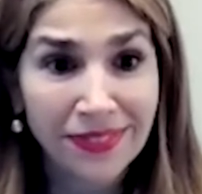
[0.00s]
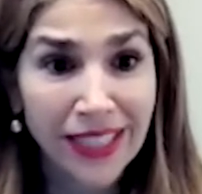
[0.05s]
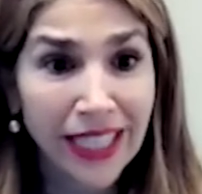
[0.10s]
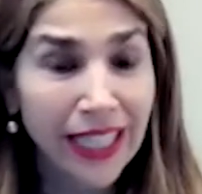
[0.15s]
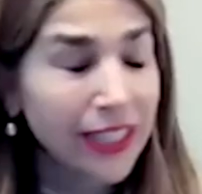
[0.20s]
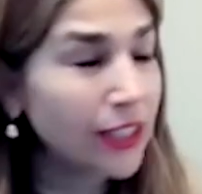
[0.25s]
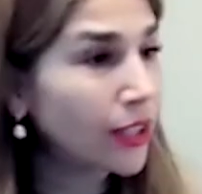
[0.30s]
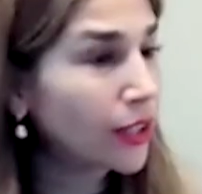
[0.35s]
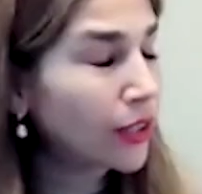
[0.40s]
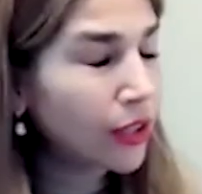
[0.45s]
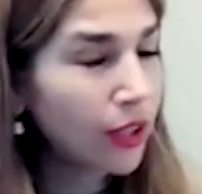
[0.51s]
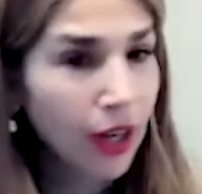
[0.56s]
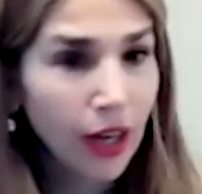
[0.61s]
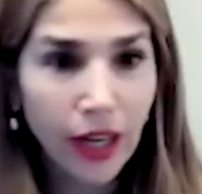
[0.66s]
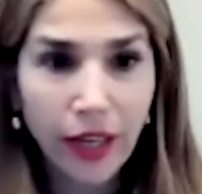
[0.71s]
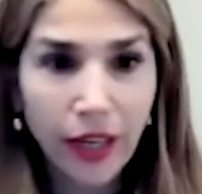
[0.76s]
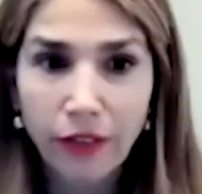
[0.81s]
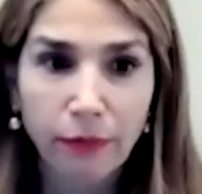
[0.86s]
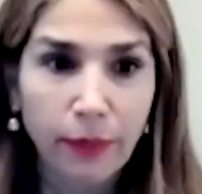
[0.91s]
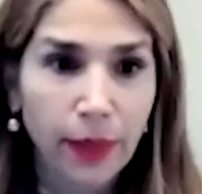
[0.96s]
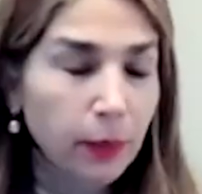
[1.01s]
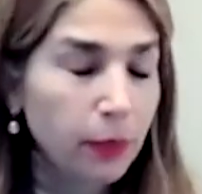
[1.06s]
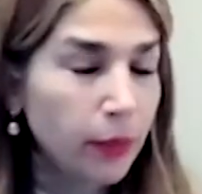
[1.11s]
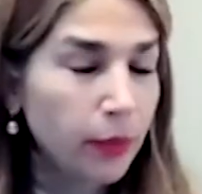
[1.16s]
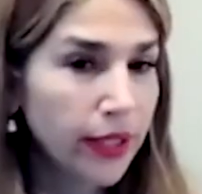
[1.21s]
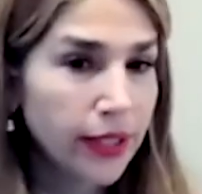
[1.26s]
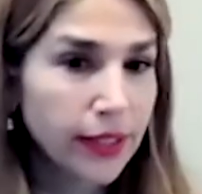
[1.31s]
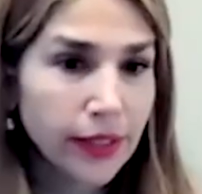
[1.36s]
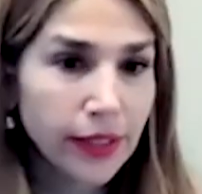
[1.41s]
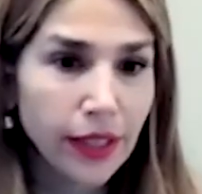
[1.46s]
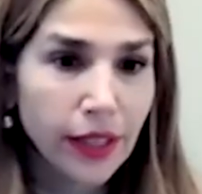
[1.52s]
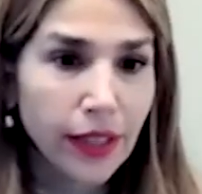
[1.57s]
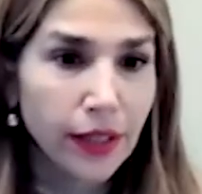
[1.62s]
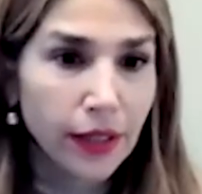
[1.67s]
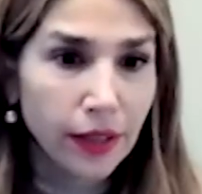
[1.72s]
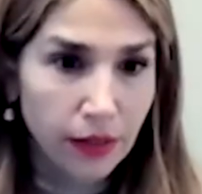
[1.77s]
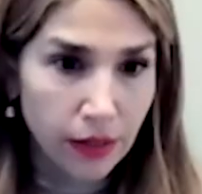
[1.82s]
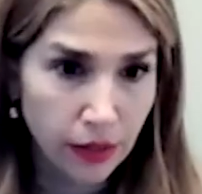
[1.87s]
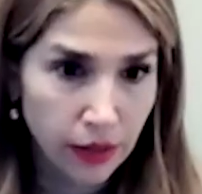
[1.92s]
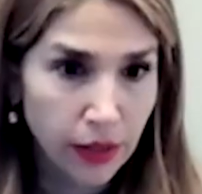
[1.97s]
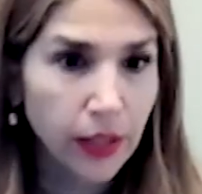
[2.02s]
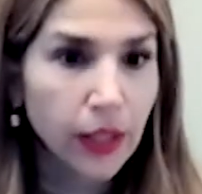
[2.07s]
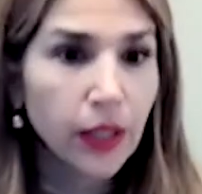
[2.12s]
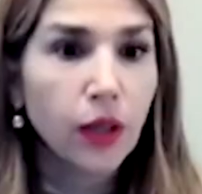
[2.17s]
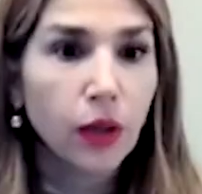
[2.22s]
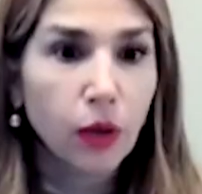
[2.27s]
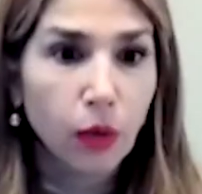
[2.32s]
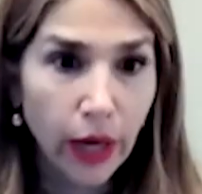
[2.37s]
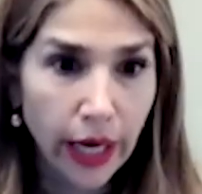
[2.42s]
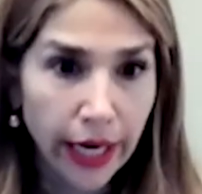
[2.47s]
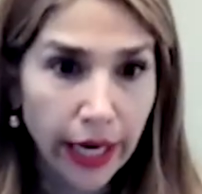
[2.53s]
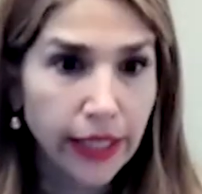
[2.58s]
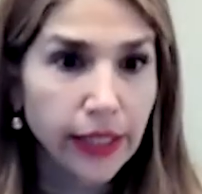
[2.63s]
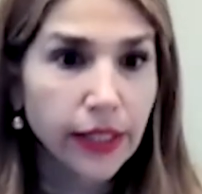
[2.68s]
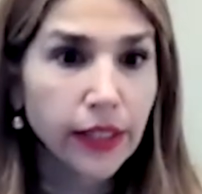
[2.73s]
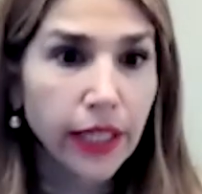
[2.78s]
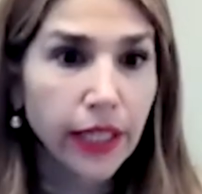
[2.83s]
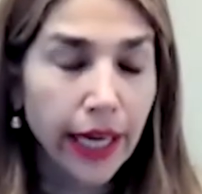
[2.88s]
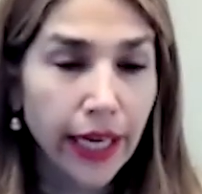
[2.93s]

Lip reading: It's a lot of memories, right?